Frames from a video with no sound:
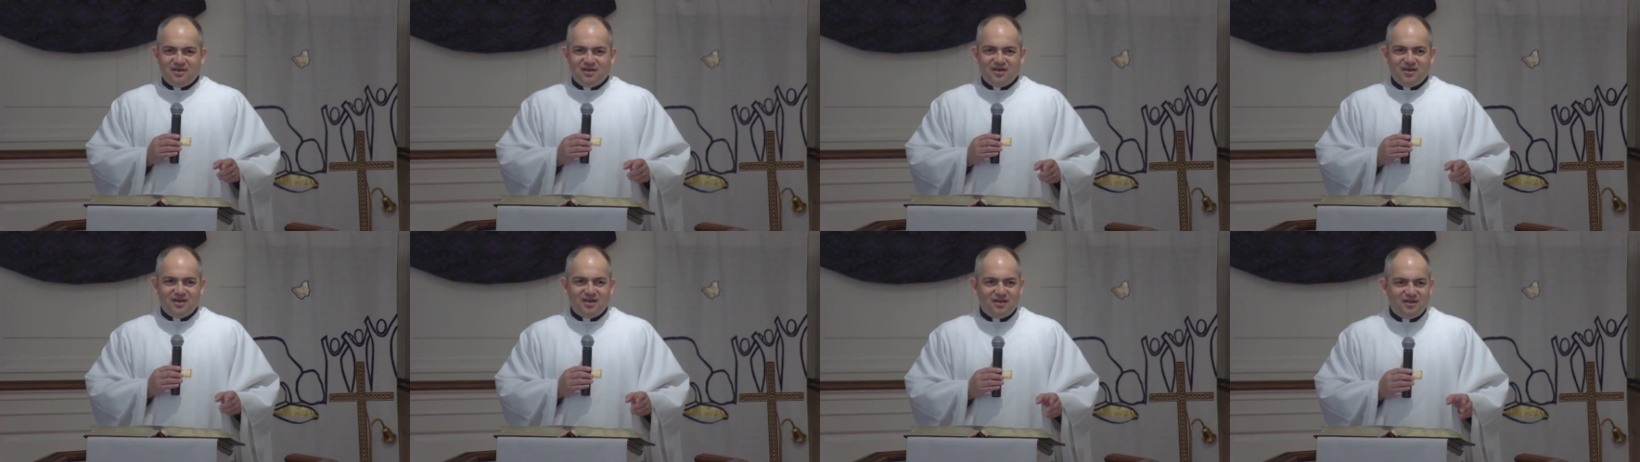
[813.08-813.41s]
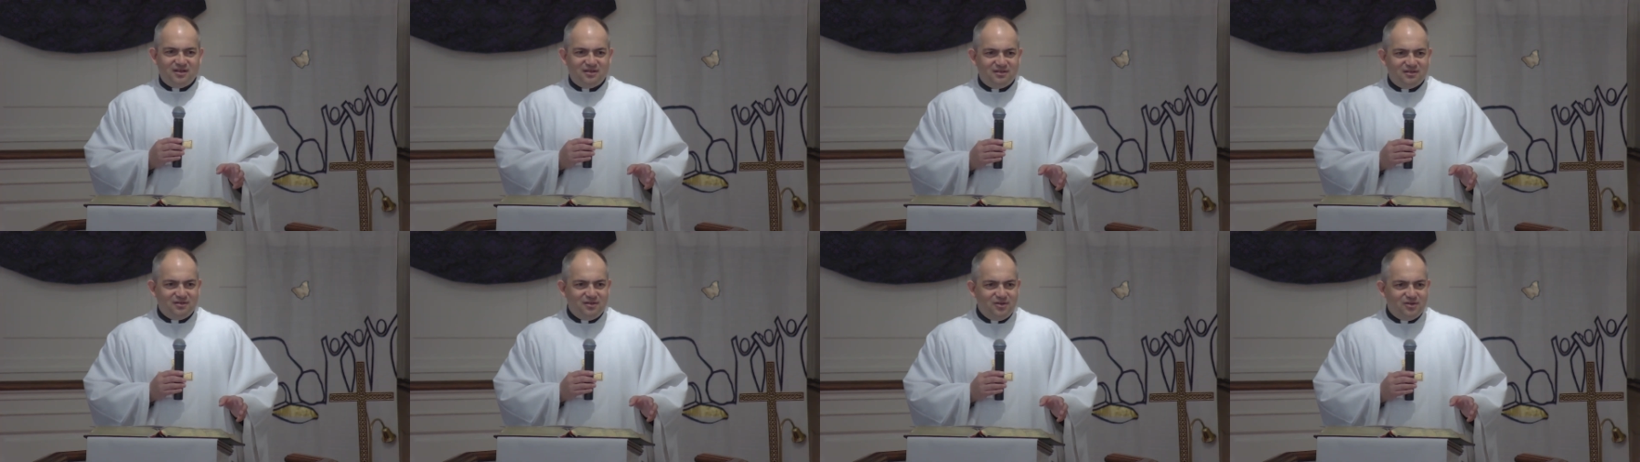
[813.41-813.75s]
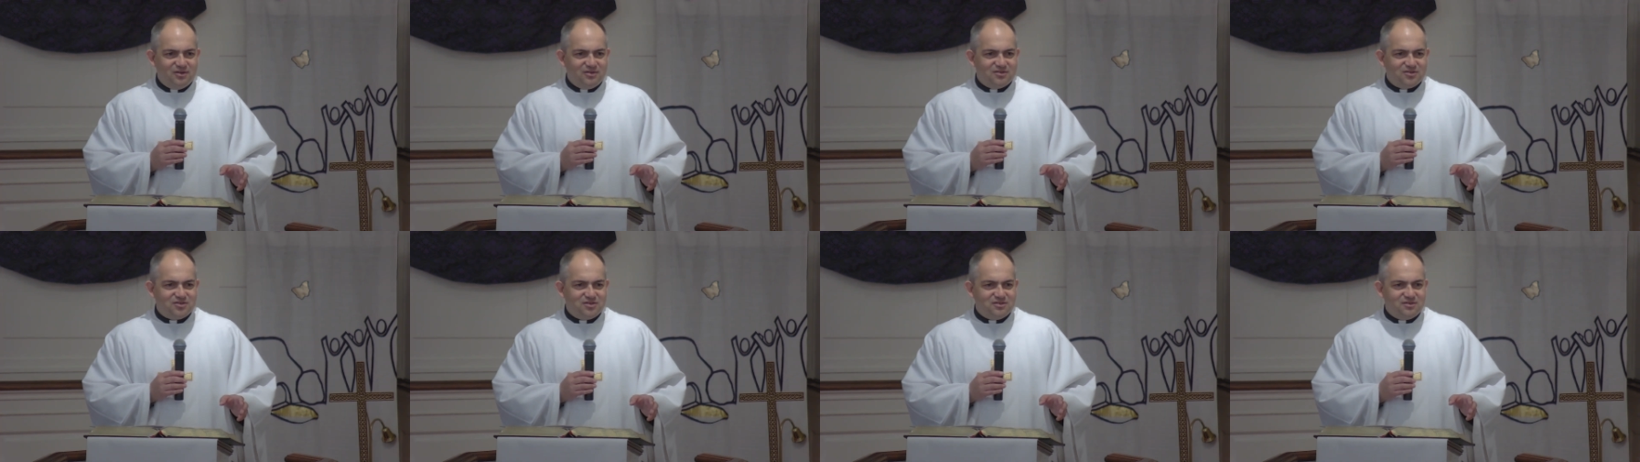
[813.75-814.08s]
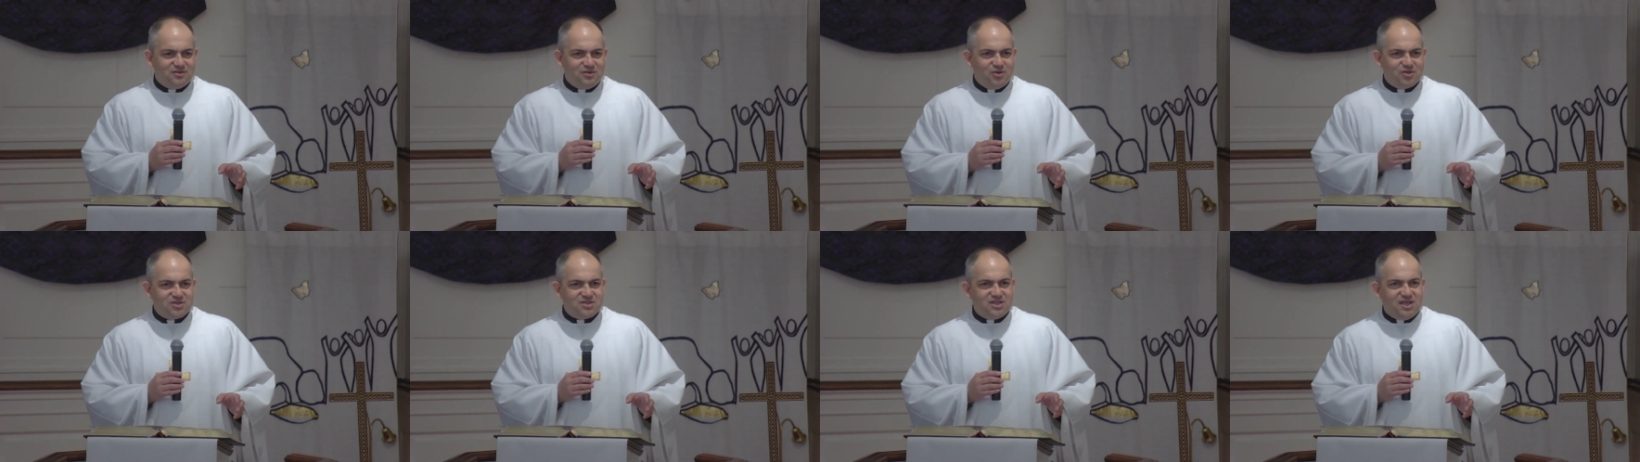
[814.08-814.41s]
And he
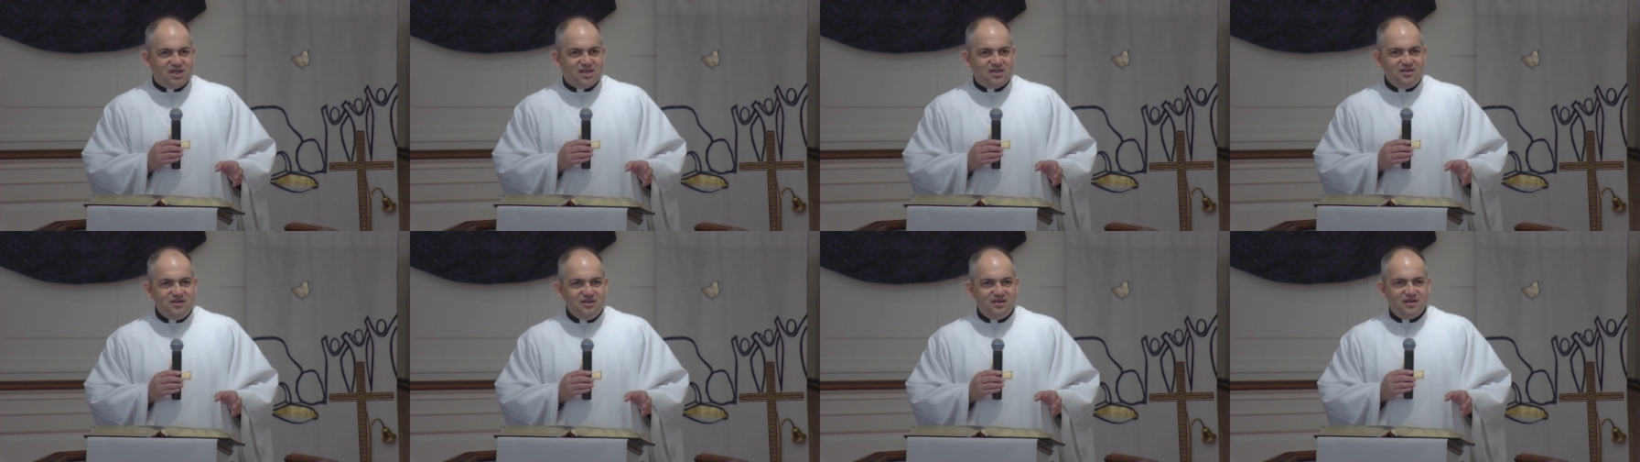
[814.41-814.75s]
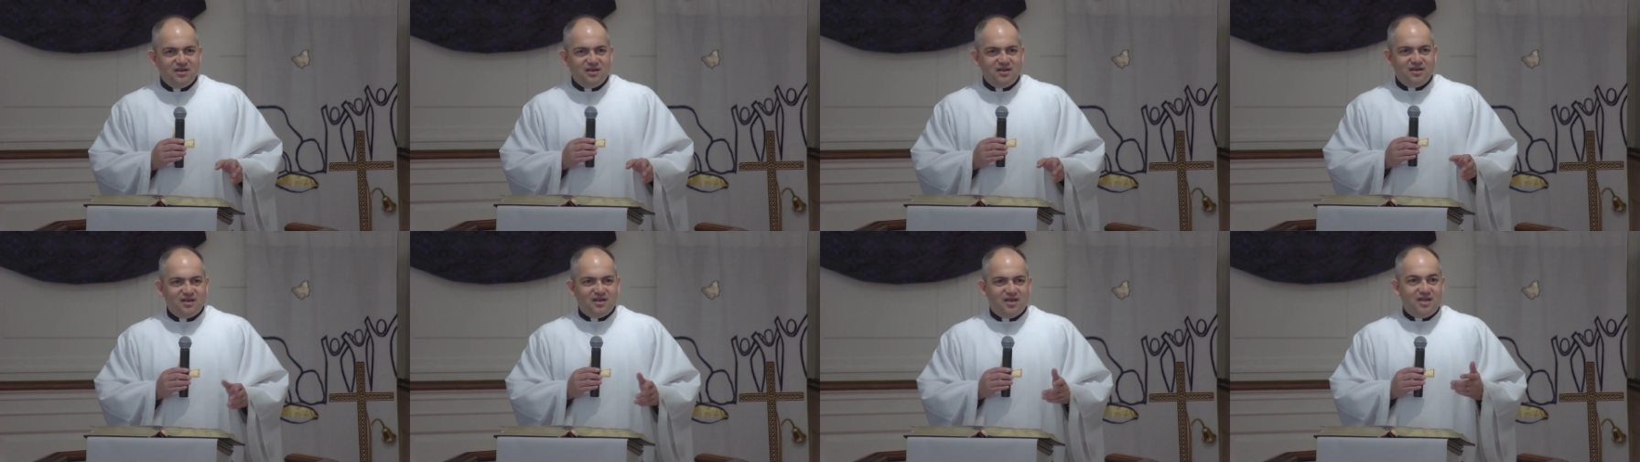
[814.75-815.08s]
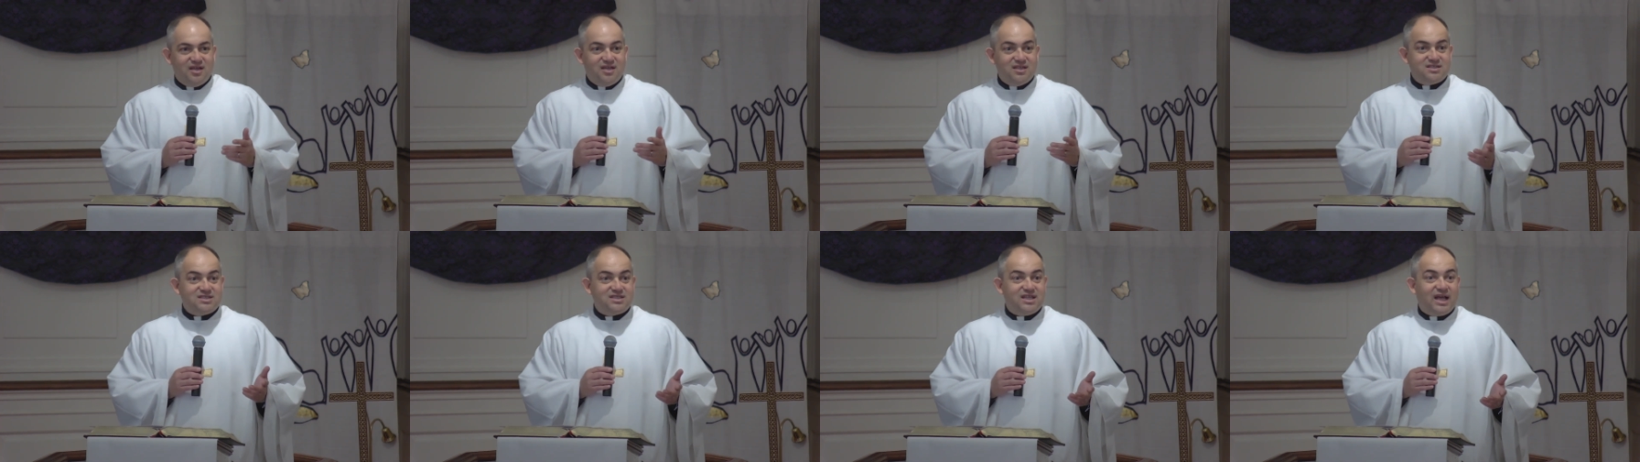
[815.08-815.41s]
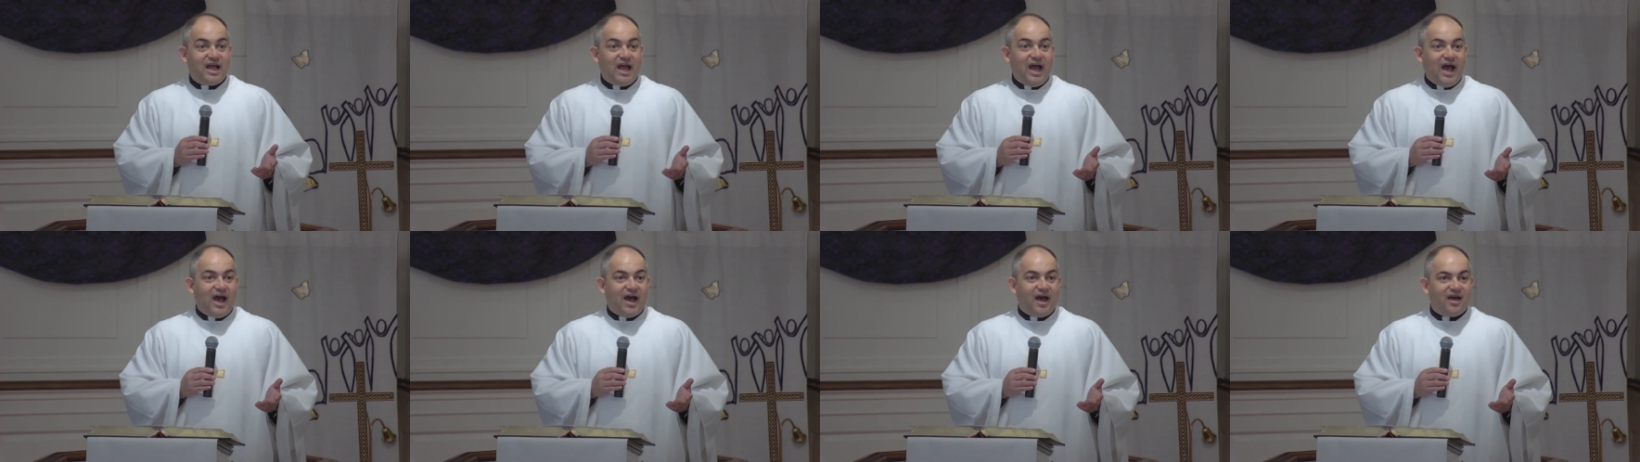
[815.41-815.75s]
looks in, and it's
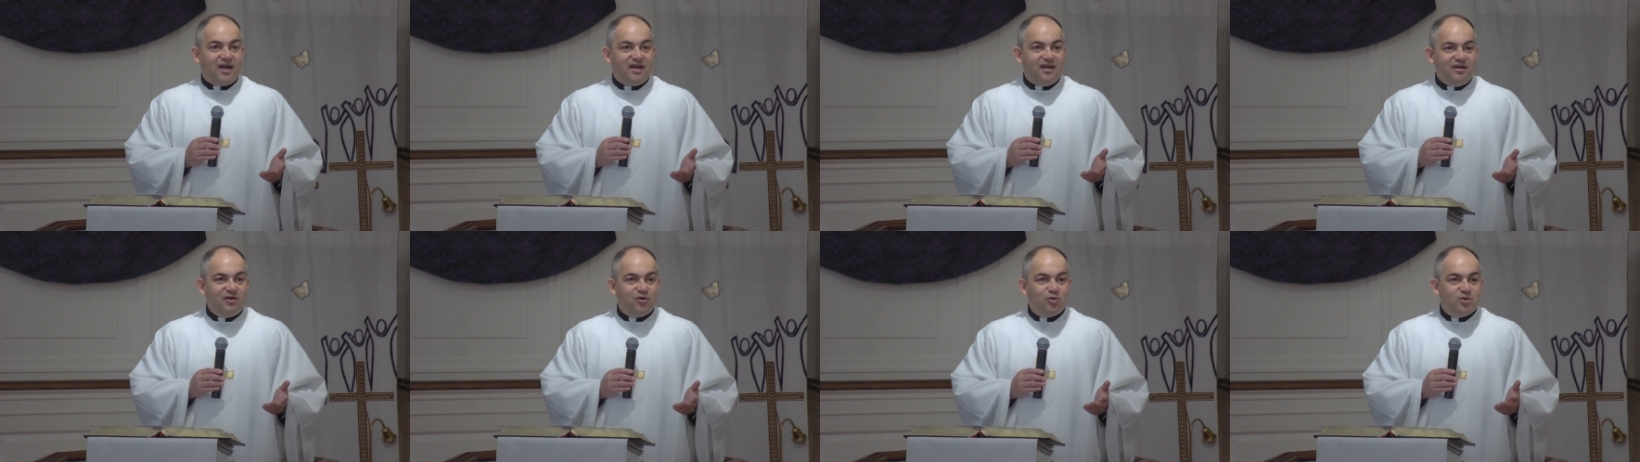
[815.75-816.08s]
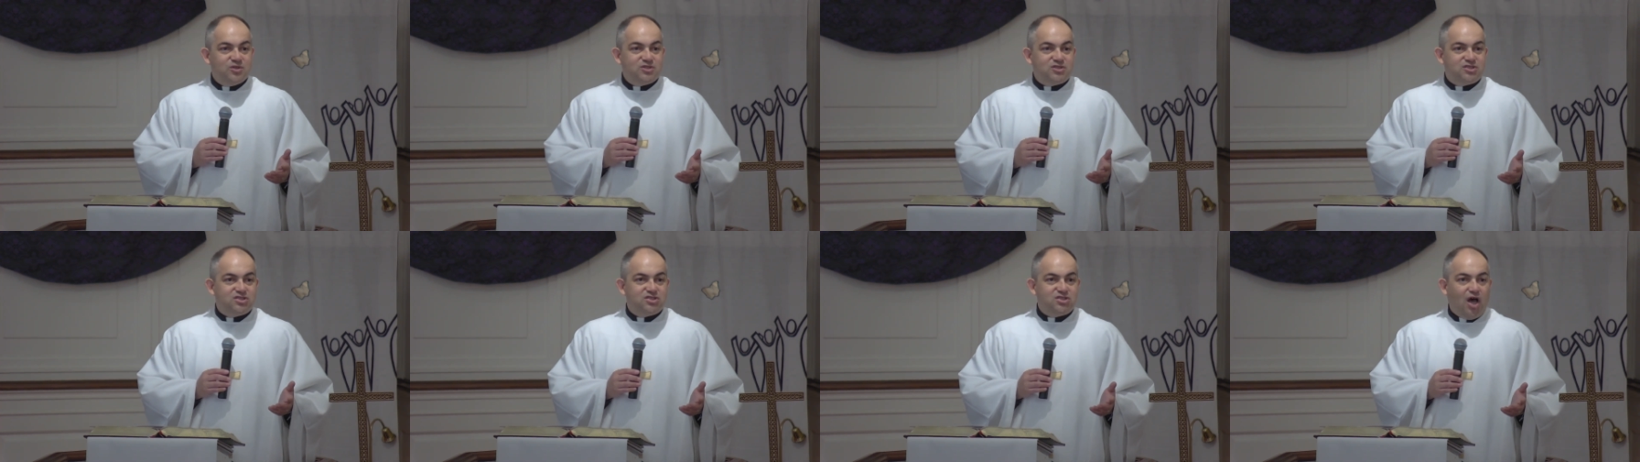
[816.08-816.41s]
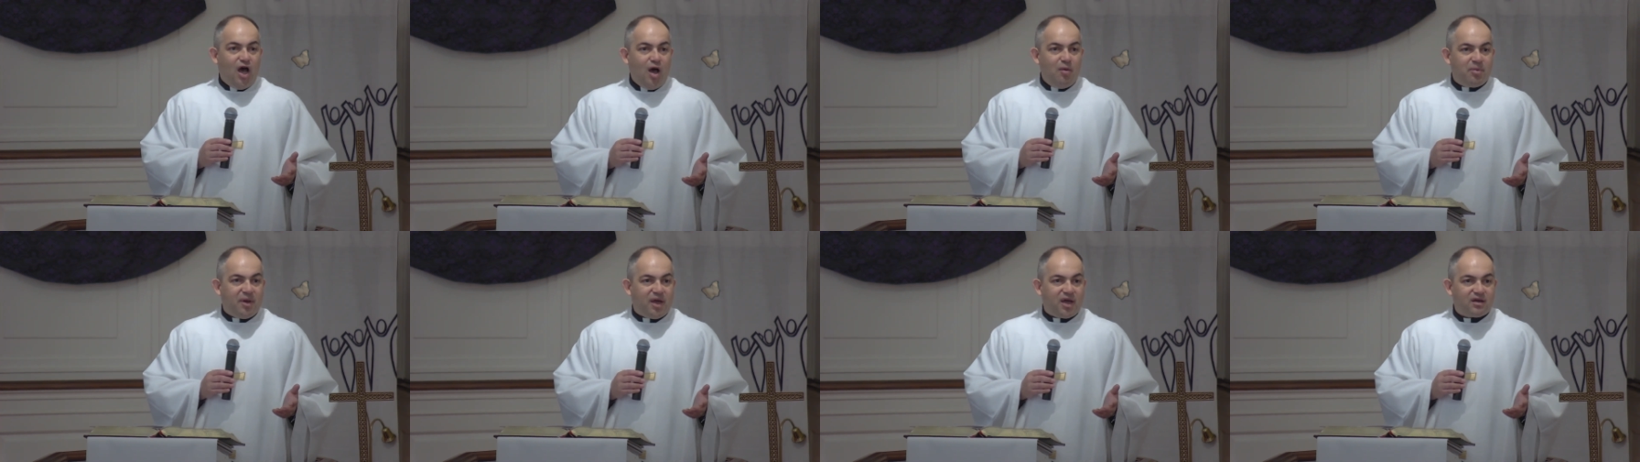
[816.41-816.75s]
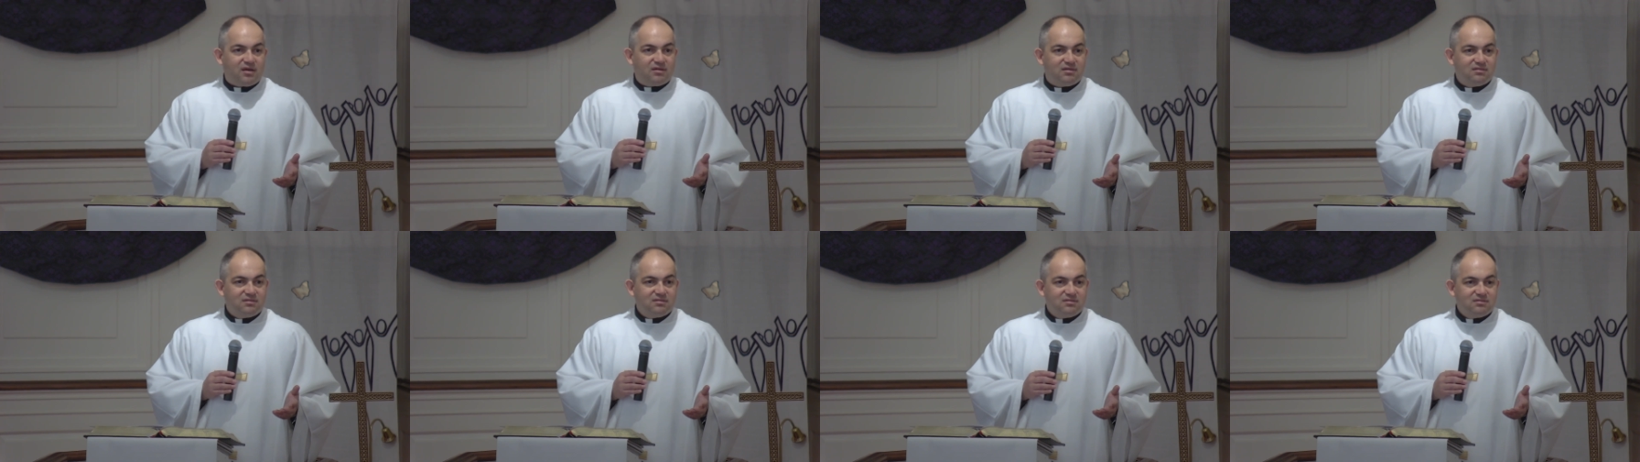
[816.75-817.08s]
the guy who is sobbing.